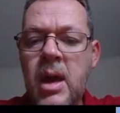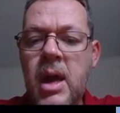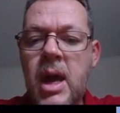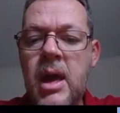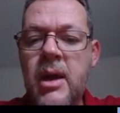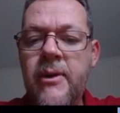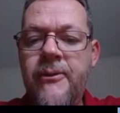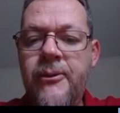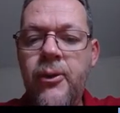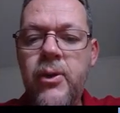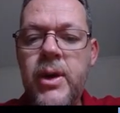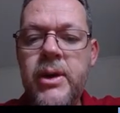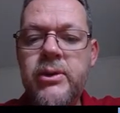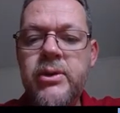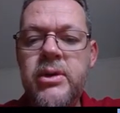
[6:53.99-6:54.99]

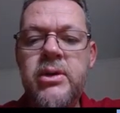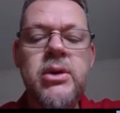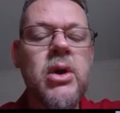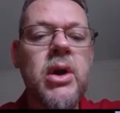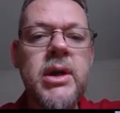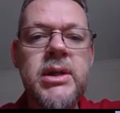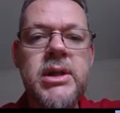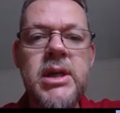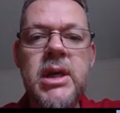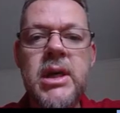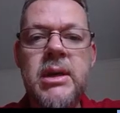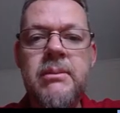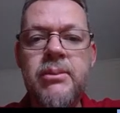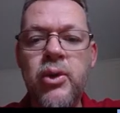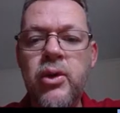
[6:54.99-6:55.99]

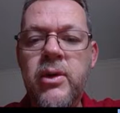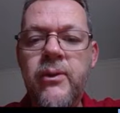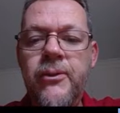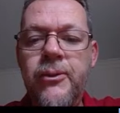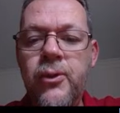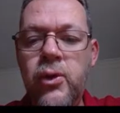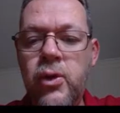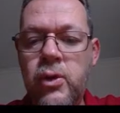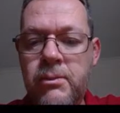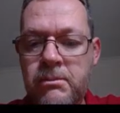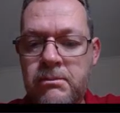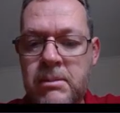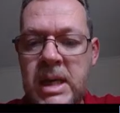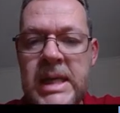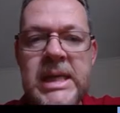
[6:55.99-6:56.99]
419.4
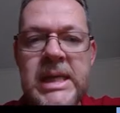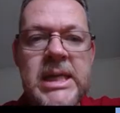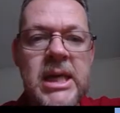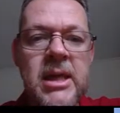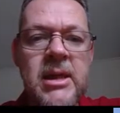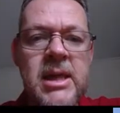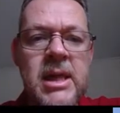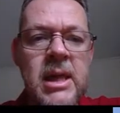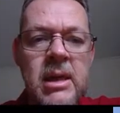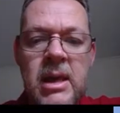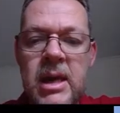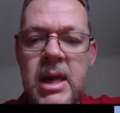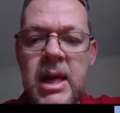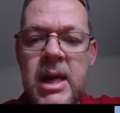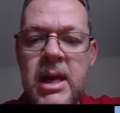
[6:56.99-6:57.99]
meters
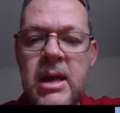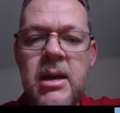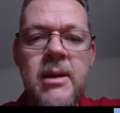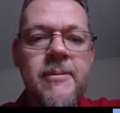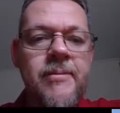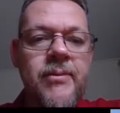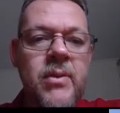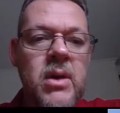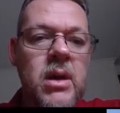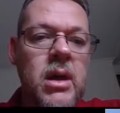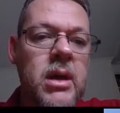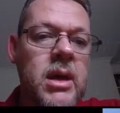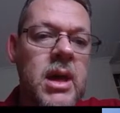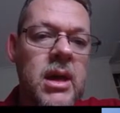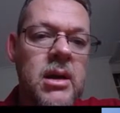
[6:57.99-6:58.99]
in
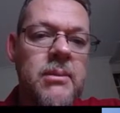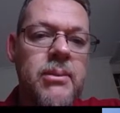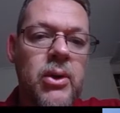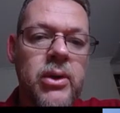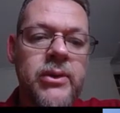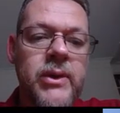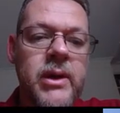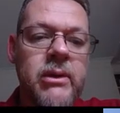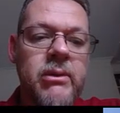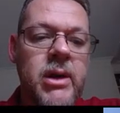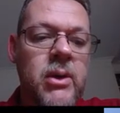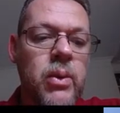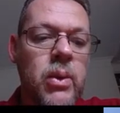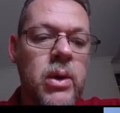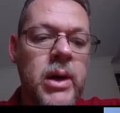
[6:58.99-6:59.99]
colour bond that are
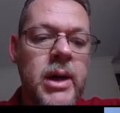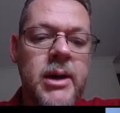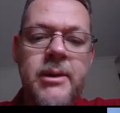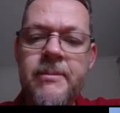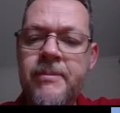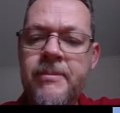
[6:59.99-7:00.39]
required.